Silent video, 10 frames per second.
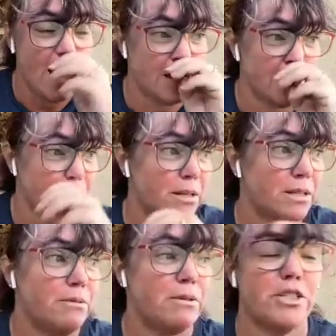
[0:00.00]
I
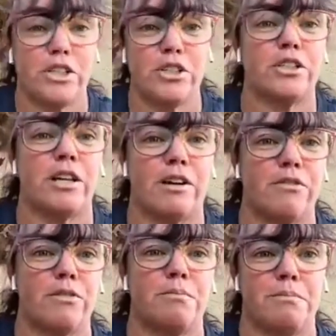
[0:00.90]
swear that we change our
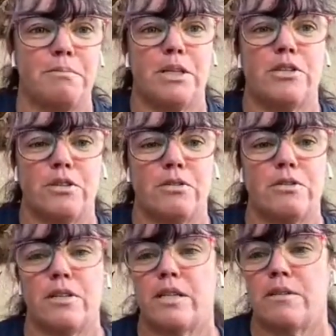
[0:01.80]
cover
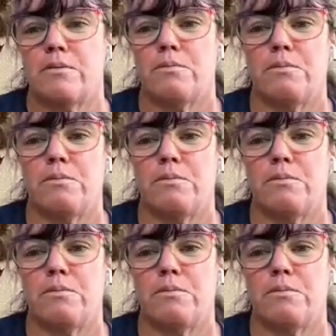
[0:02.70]
pictures like